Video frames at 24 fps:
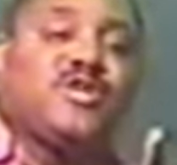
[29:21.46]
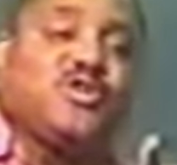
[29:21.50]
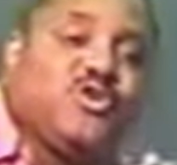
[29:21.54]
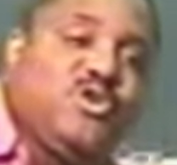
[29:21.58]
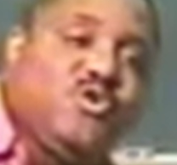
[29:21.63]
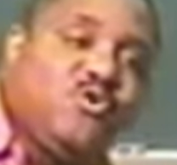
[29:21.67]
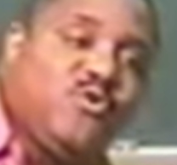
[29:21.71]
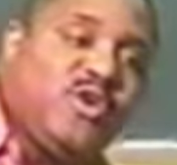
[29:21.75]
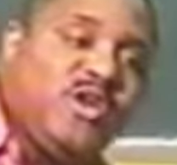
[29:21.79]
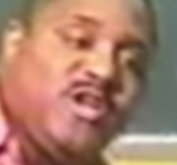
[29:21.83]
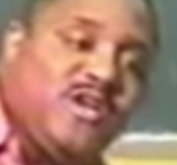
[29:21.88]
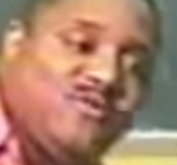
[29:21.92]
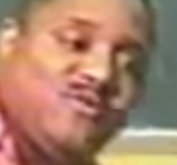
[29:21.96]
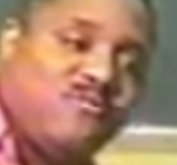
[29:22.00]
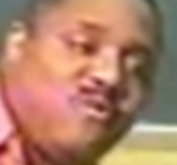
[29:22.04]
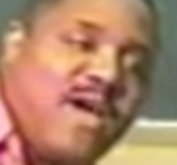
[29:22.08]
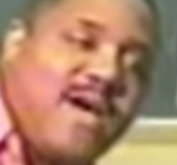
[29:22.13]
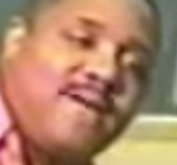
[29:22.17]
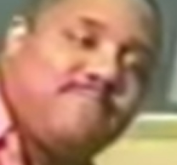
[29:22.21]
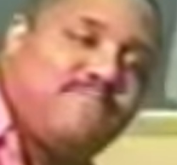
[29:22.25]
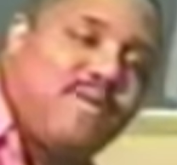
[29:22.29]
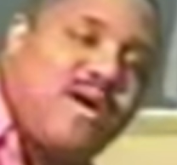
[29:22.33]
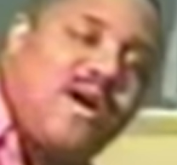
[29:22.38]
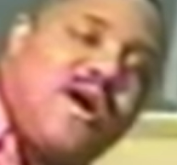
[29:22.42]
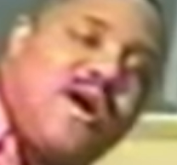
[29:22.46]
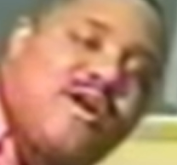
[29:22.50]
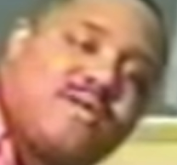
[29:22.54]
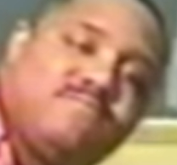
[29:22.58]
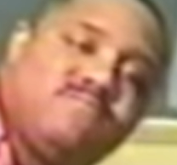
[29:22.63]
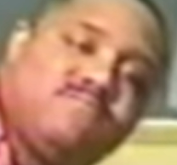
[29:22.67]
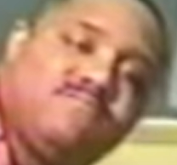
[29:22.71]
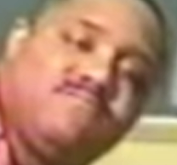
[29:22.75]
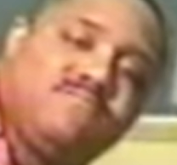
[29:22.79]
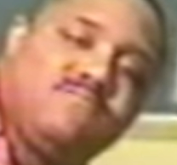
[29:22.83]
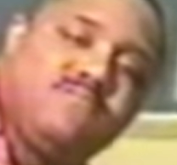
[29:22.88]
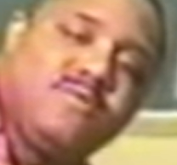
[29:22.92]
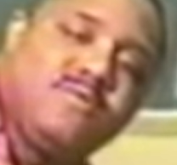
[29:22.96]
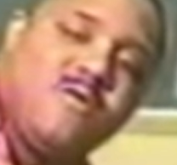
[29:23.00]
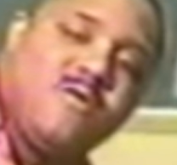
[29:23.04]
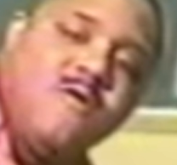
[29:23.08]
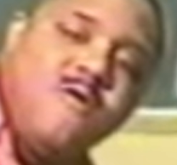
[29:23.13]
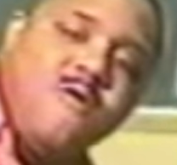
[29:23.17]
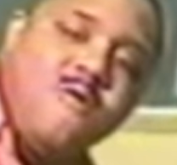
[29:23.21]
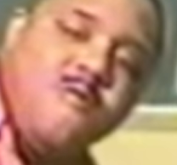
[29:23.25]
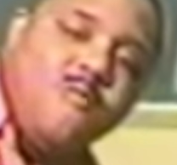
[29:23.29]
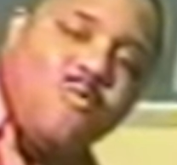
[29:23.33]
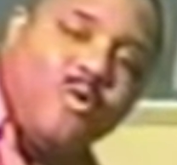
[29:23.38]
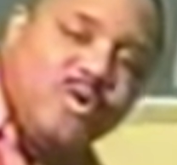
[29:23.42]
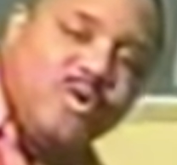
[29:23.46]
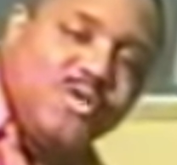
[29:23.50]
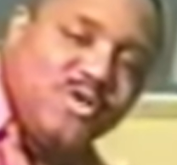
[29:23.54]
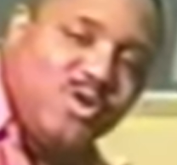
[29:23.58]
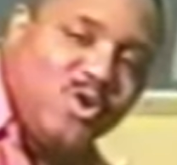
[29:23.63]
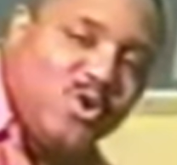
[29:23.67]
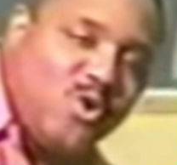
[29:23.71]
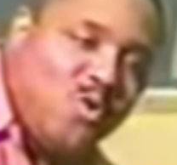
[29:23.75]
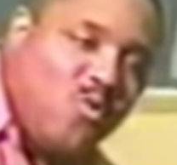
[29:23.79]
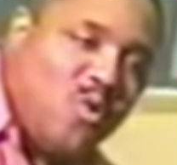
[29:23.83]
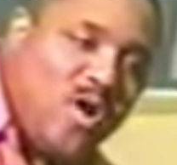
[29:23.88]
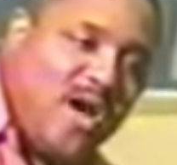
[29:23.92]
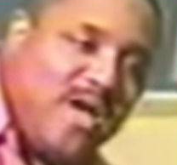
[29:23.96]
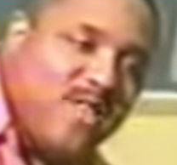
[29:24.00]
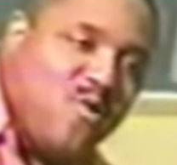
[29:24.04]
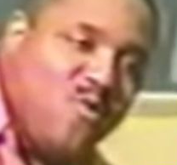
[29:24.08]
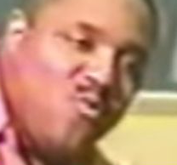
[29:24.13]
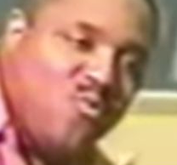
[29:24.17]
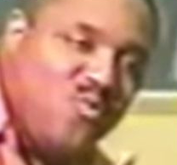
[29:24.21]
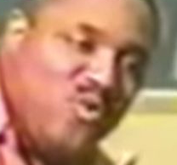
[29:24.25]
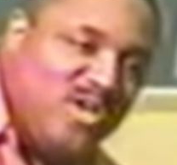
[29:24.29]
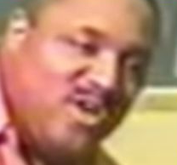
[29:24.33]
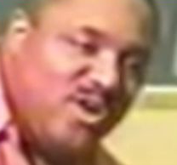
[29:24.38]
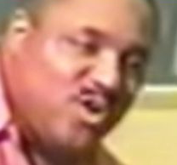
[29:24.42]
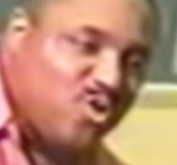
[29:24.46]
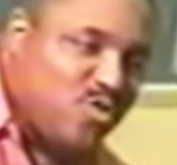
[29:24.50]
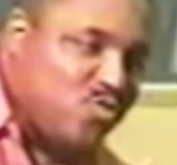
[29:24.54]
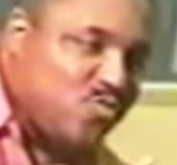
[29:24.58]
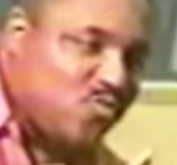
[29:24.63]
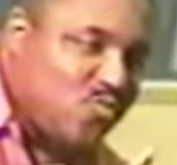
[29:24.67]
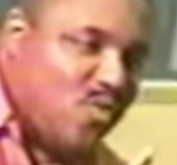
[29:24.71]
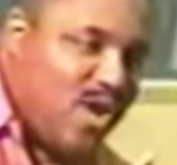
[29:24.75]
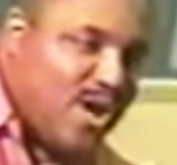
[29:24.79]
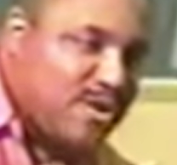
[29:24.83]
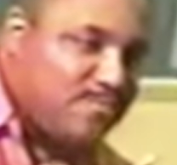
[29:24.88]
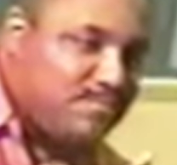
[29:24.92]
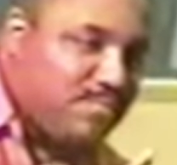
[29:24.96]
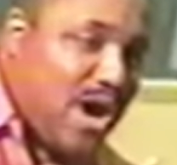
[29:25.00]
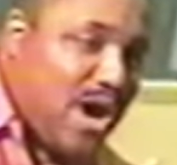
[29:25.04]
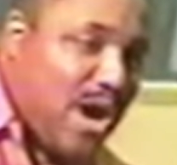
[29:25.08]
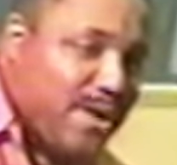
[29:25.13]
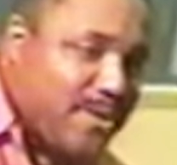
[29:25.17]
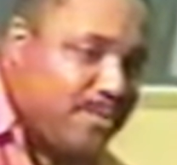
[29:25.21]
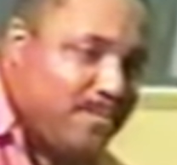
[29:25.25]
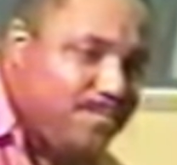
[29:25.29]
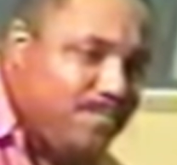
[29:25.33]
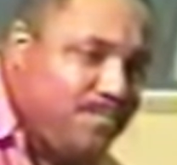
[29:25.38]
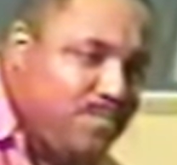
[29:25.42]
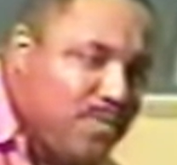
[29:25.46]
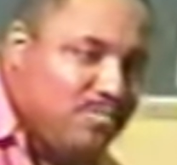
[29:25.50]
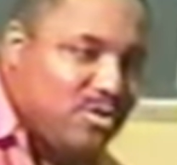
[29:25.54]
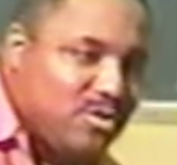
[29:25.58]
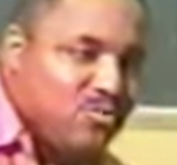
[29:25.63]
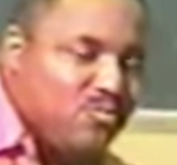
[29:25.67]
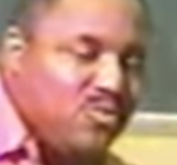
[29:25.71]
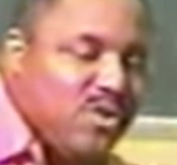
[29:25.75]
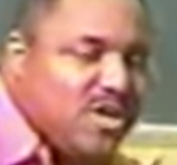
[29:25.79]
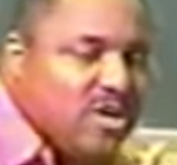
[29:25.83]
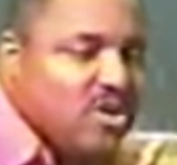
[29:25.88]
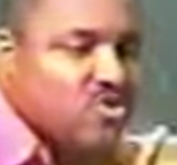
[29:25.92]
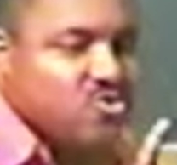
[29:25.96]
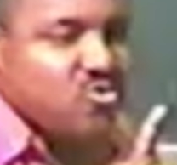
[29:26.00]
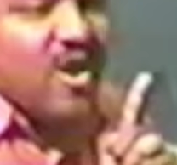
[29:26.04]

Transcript: until you hit rock bottom. Well, you know what? We are on rock bottom. But we're